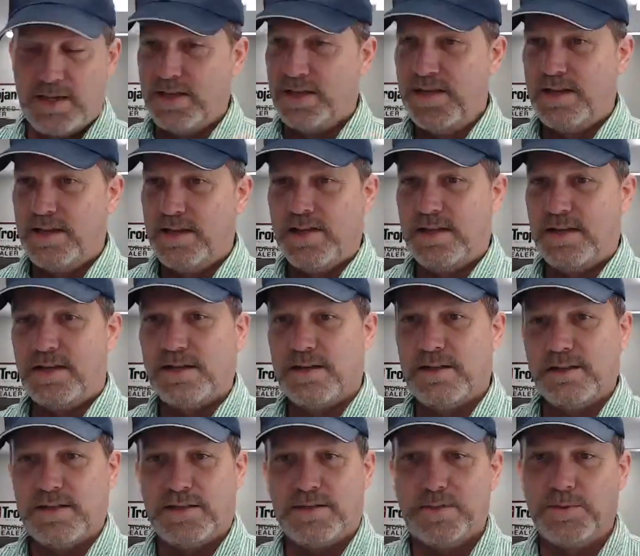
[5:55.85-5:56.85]
Uh, we're
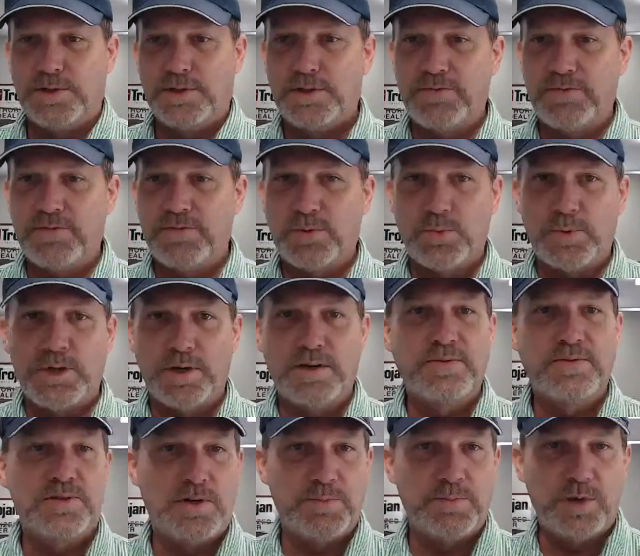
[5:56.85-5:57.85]
everywhere, so I'm
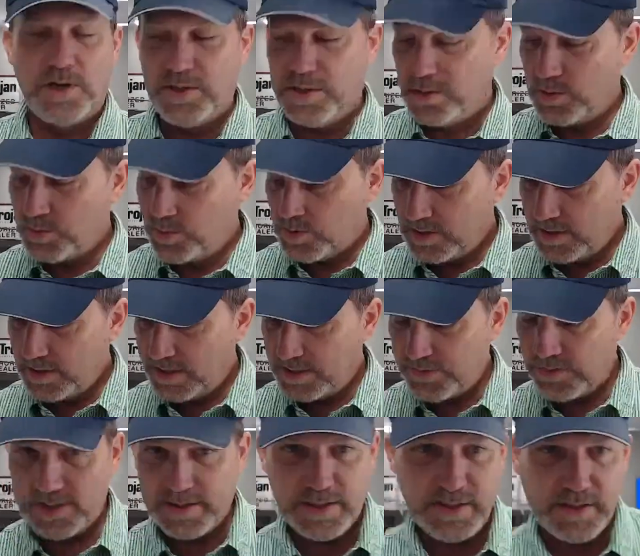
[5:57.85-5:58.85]
running those links right
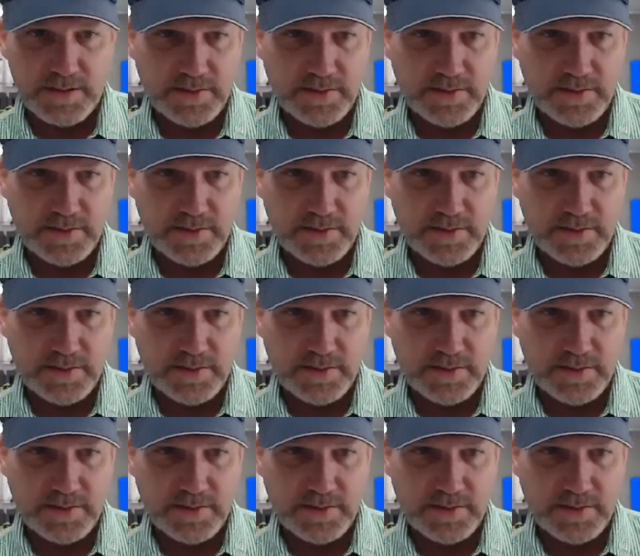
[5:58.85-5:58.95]
now.